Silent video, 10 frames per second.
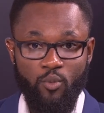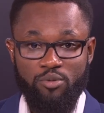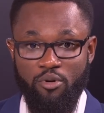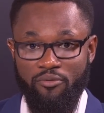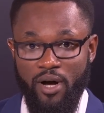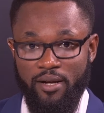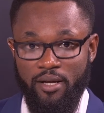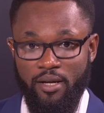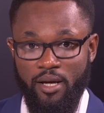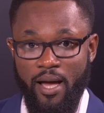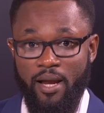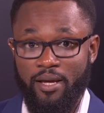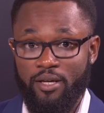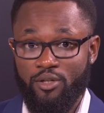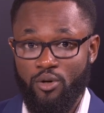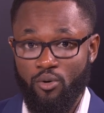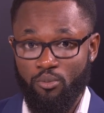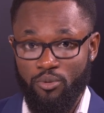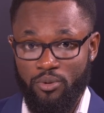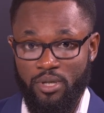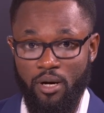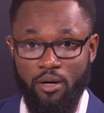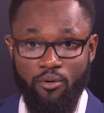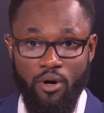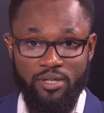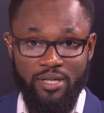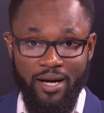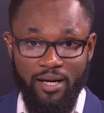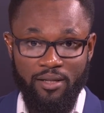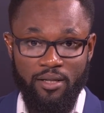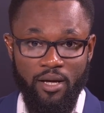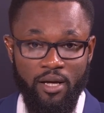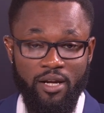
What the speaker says: was provided at a toll booth across the island.